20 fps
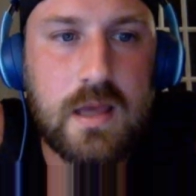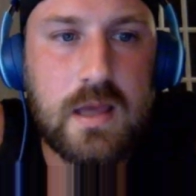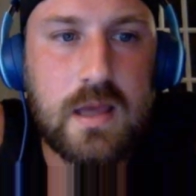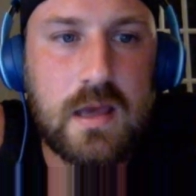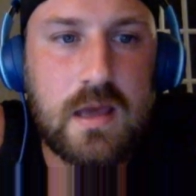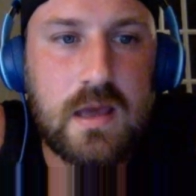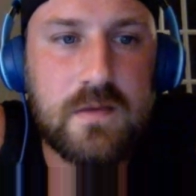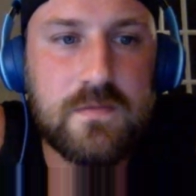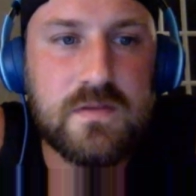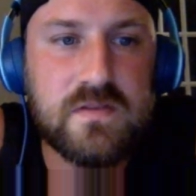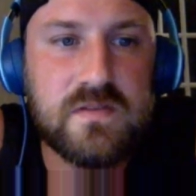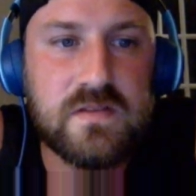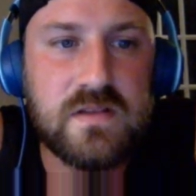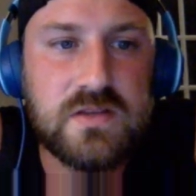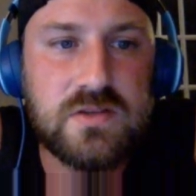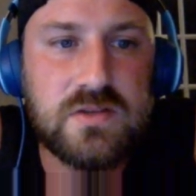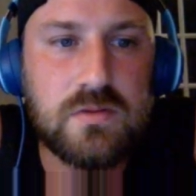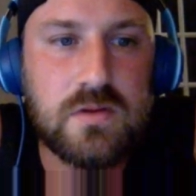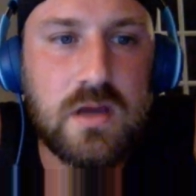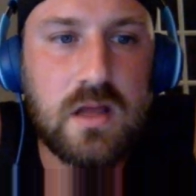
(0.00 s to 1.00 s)
I have the
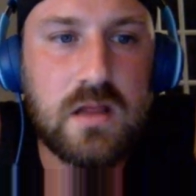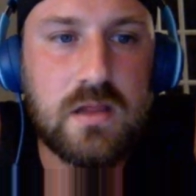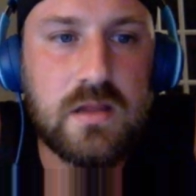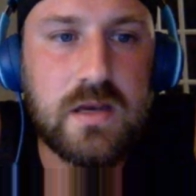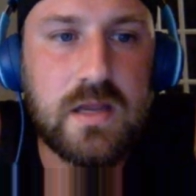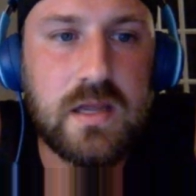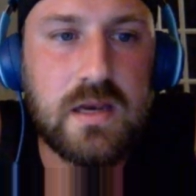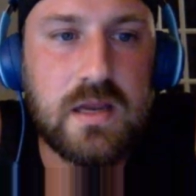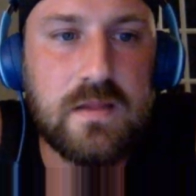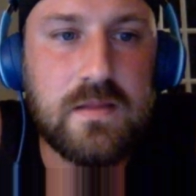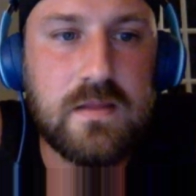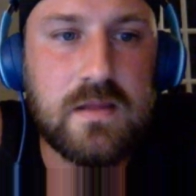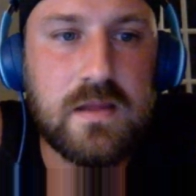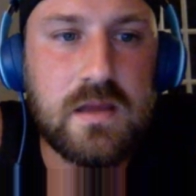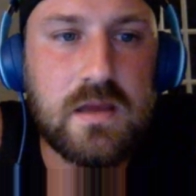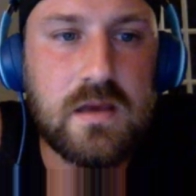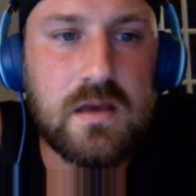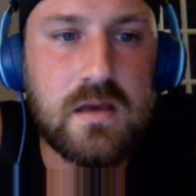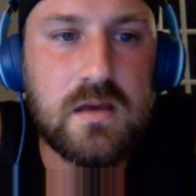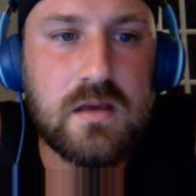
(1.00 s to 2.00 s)
Celestial Colonnade and
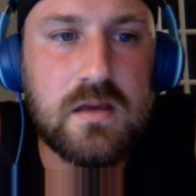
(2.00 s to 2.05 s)
the